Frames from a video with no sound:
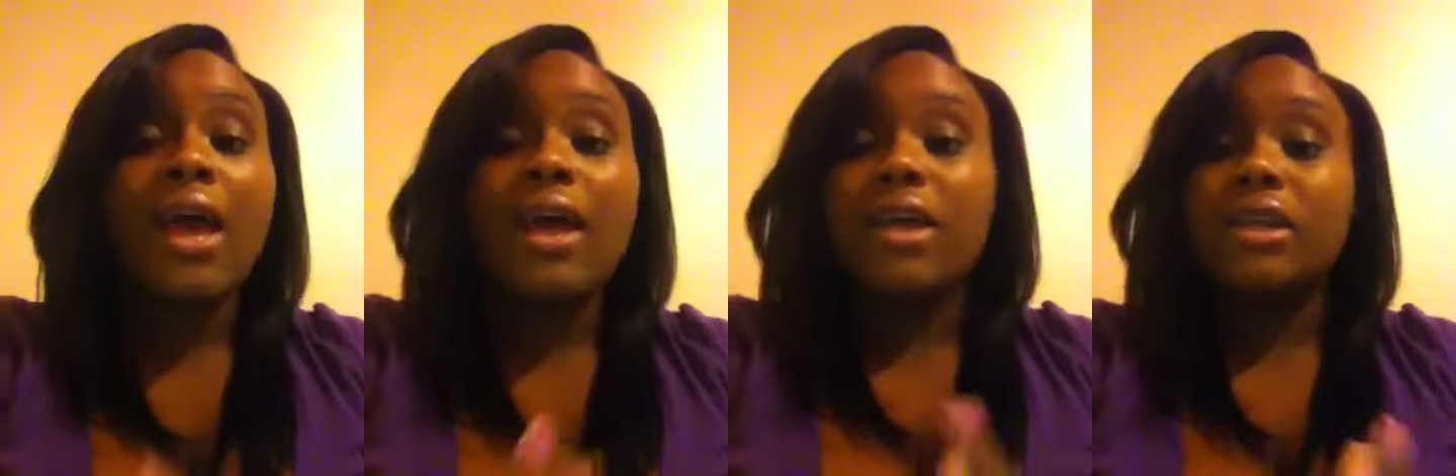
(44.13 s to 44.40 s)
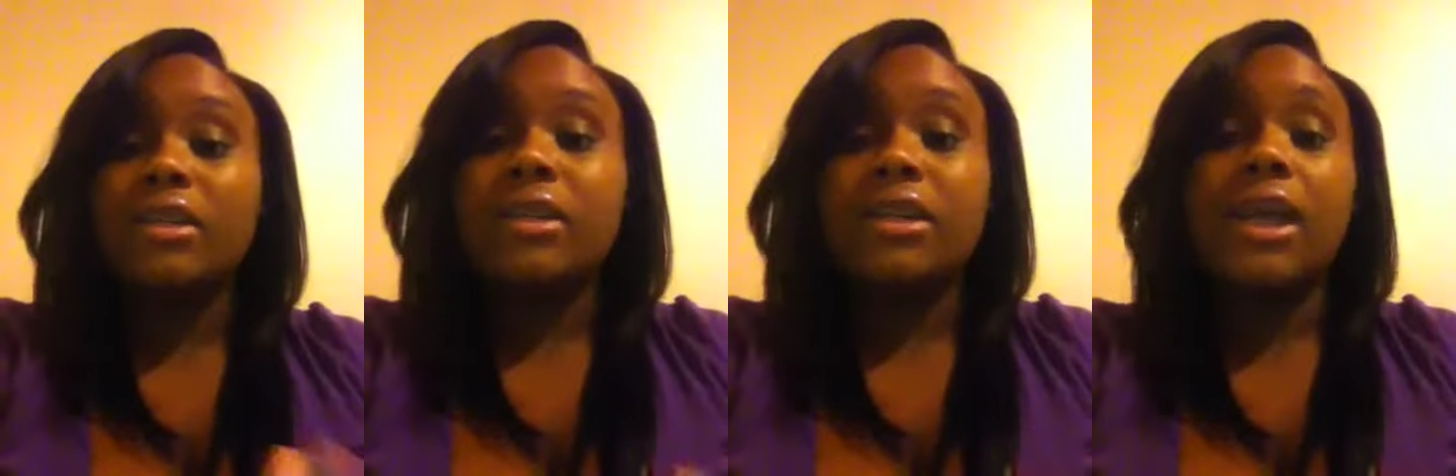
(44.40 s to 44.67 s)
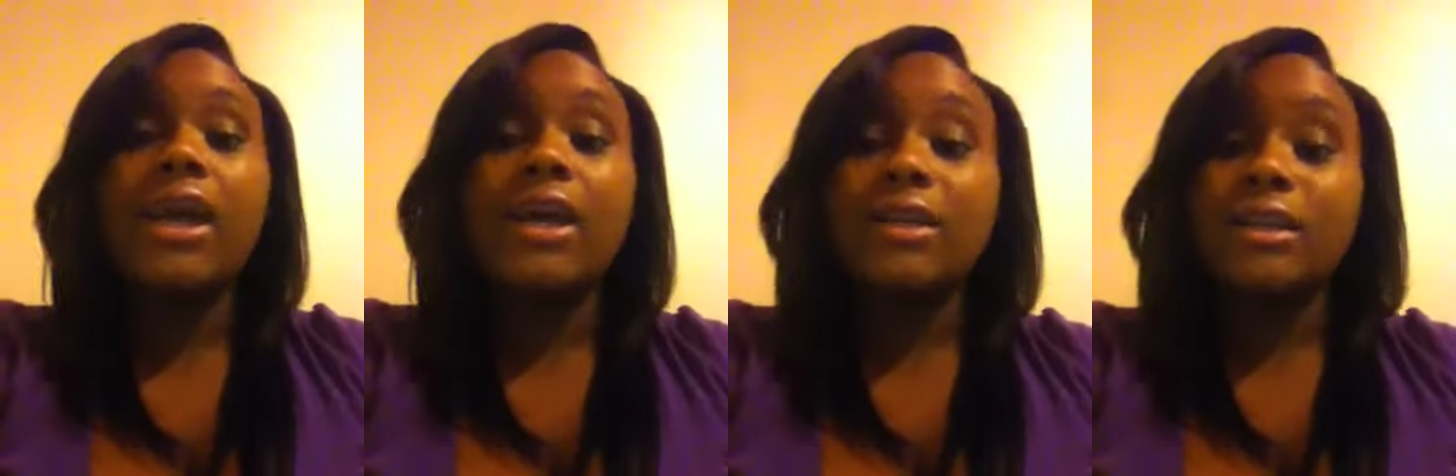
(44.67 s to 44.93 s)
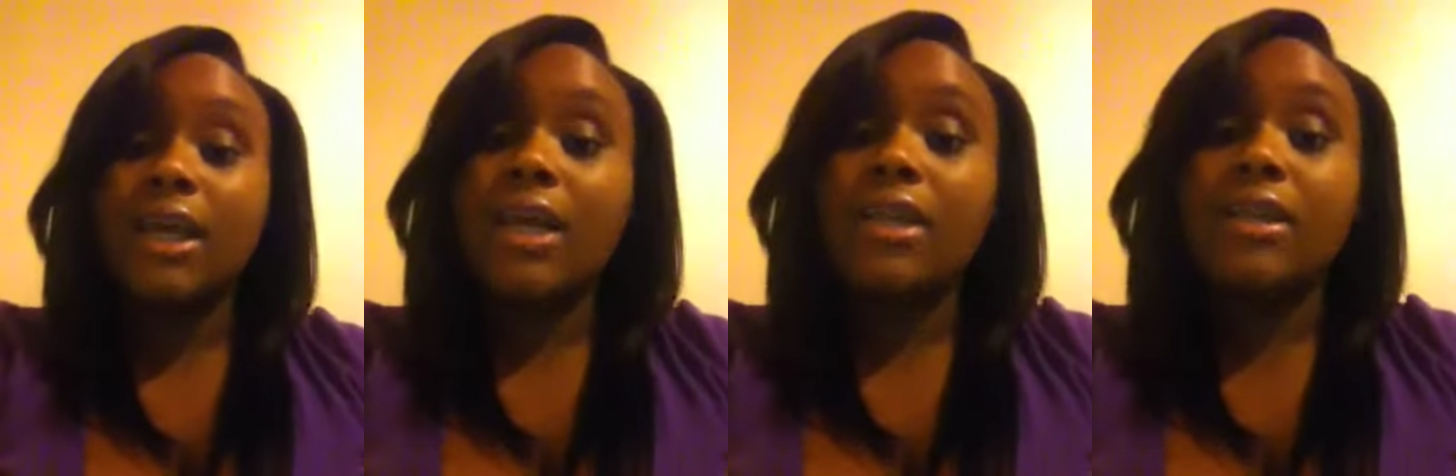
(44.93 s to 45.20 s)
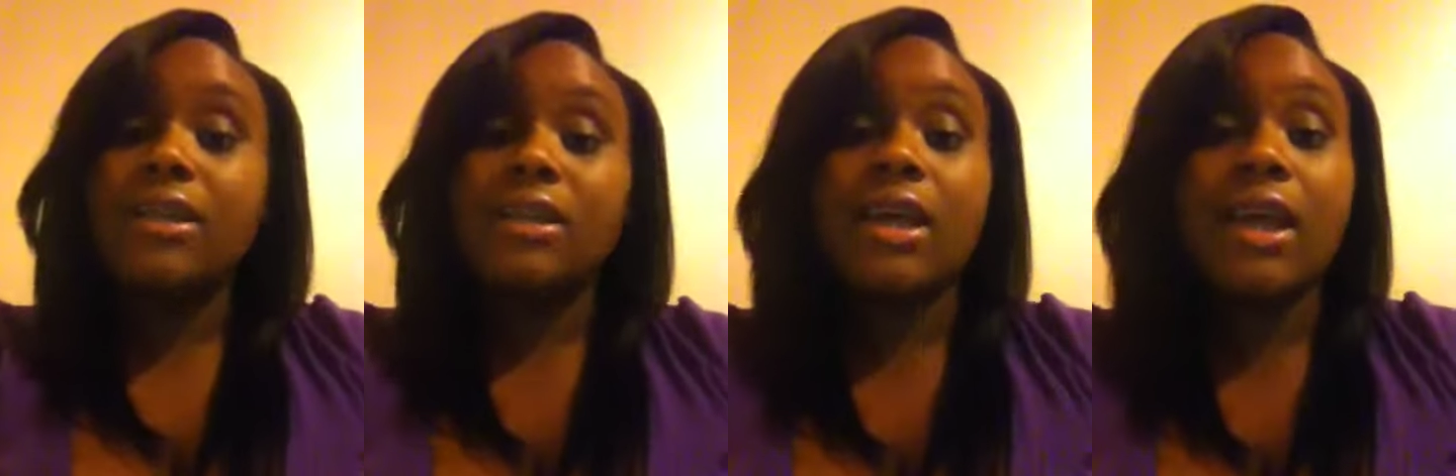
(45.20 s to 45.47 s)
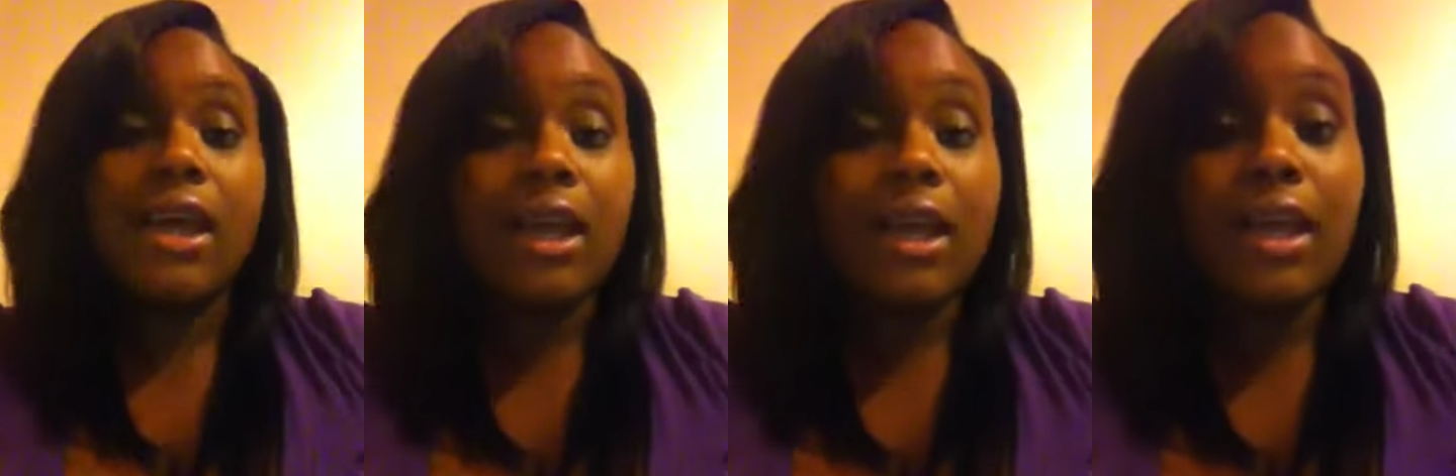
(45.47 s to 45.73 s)
You still take this
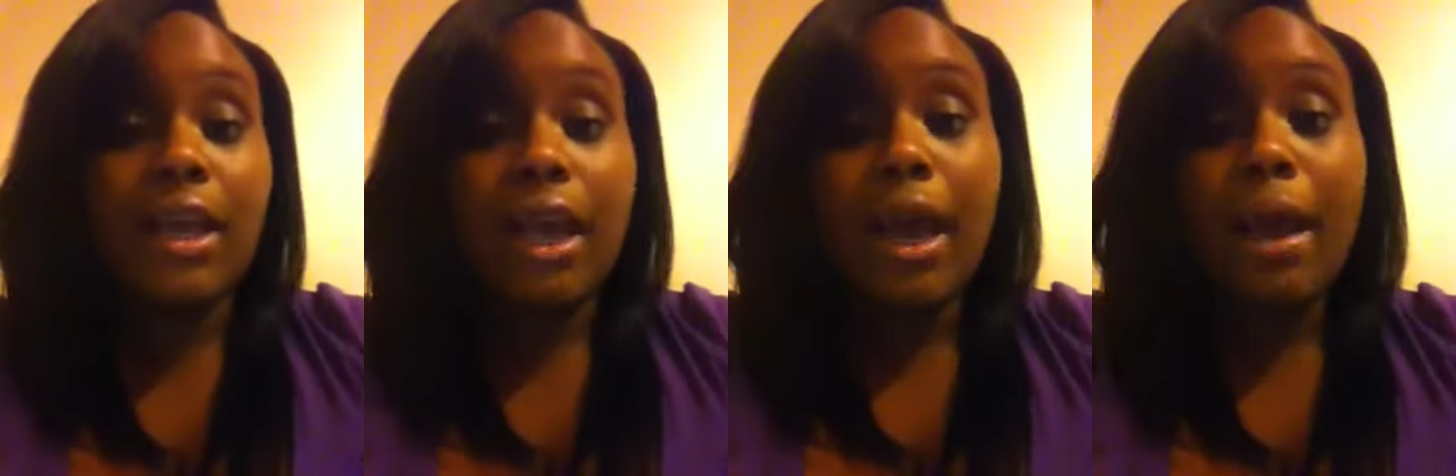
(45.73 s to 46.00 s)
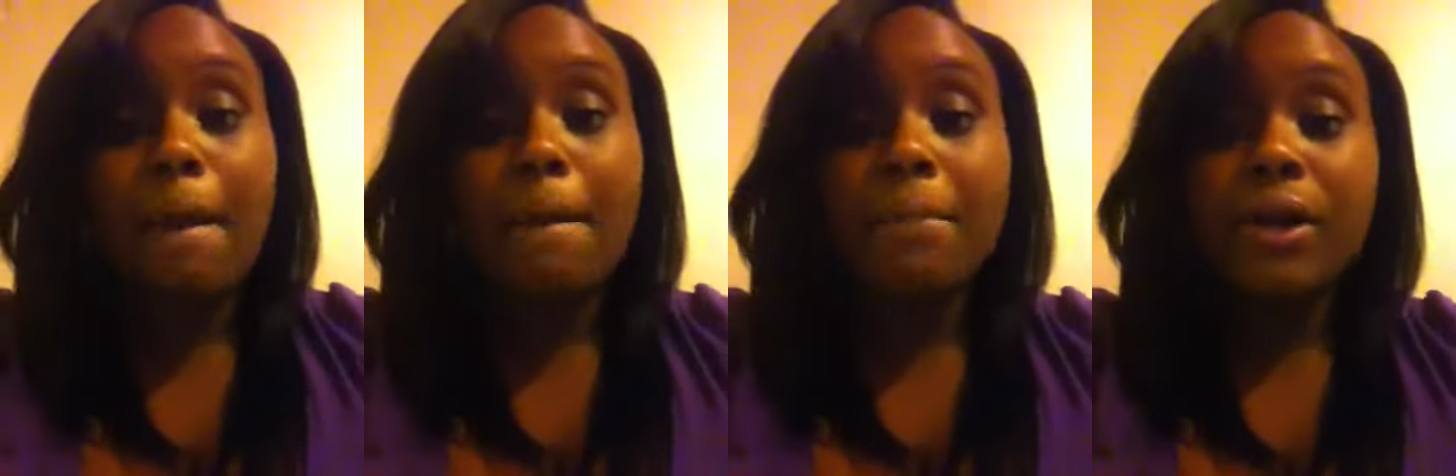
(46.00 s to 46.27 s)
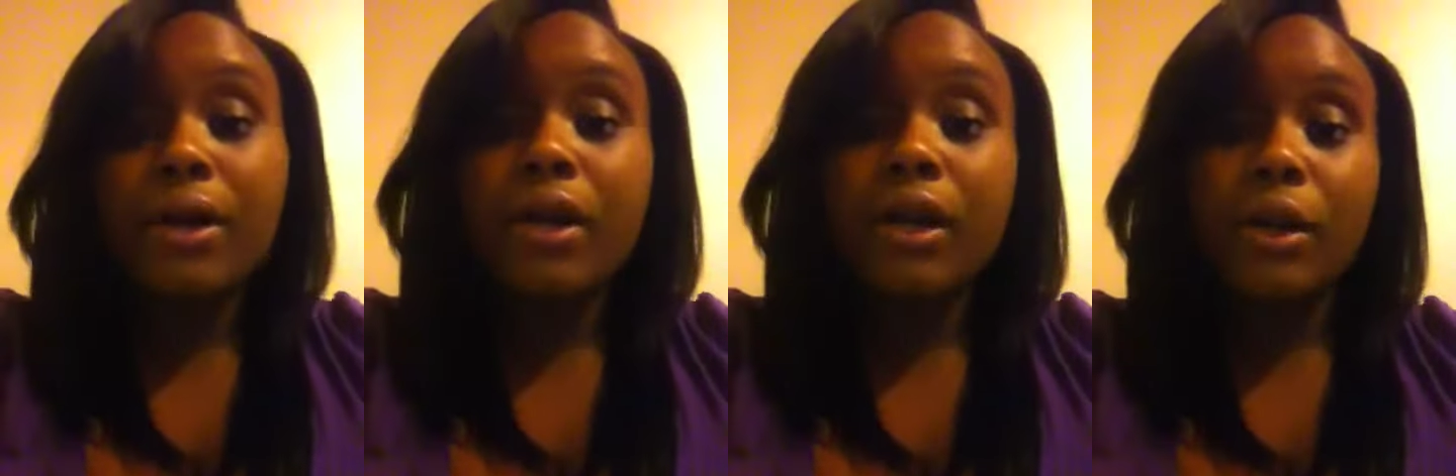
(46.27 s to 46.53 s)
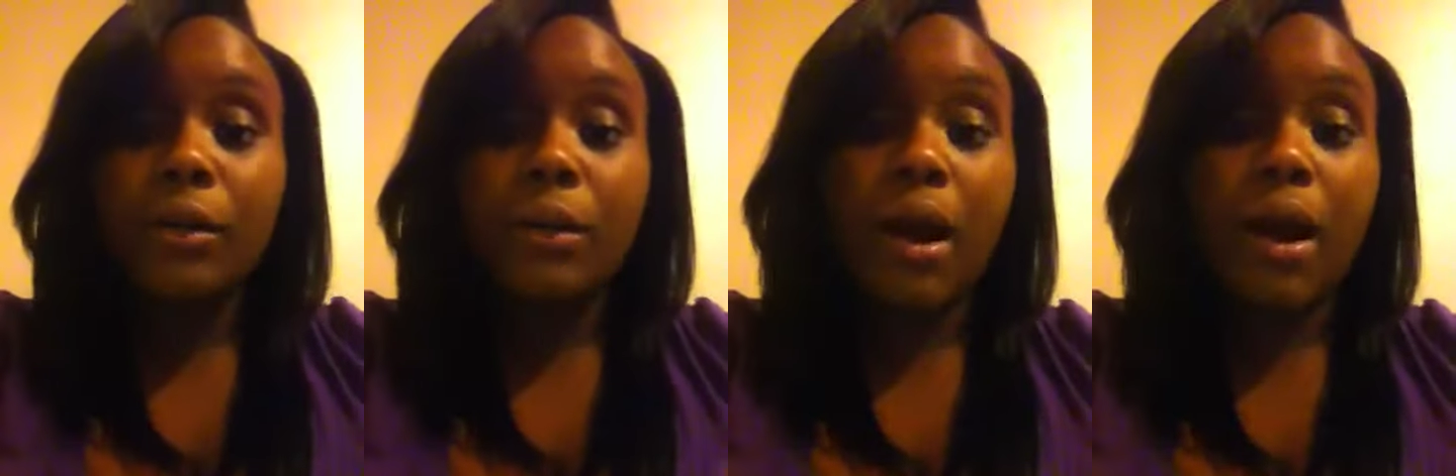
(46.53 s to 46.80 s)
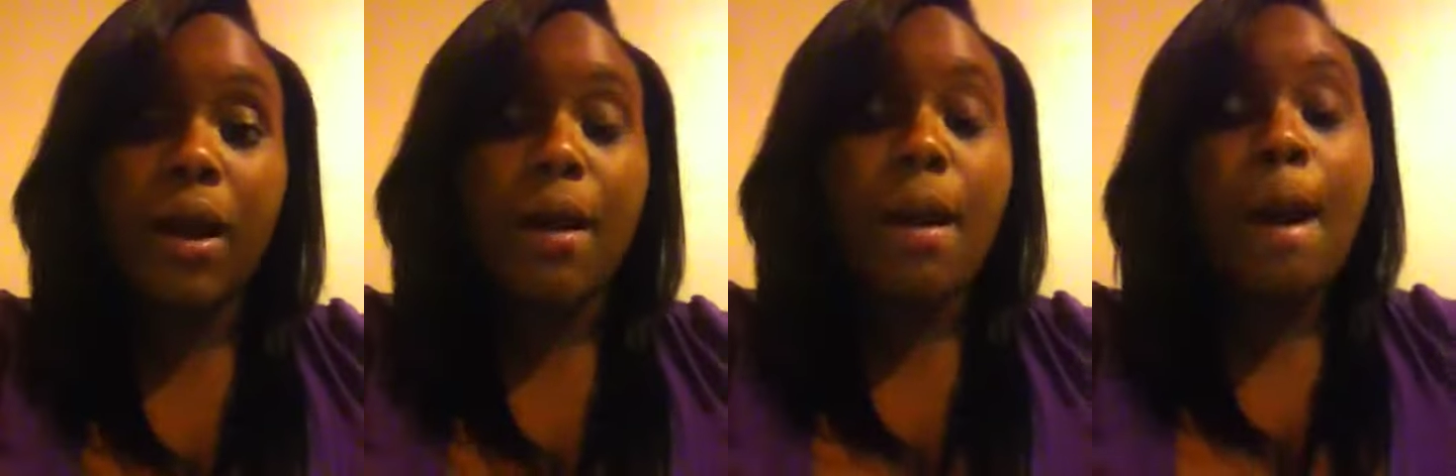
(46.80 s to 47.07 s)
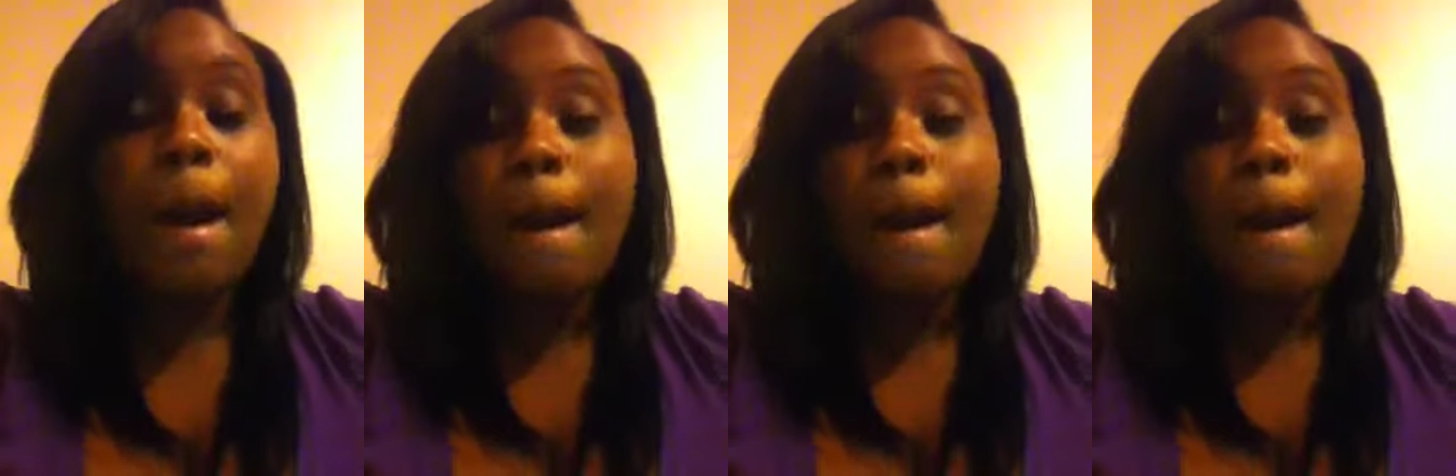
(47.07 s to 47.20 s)
kitty cat. Put in work.